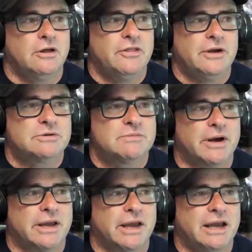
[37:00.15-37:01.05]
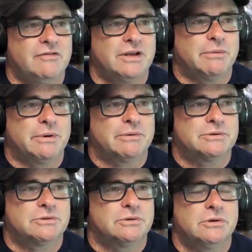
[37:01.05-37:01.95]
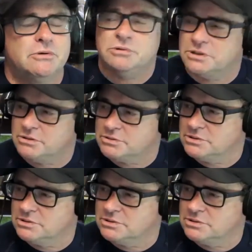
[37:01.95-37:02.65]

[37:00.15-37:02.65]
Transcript: I think it was Mike Caveney. Who I?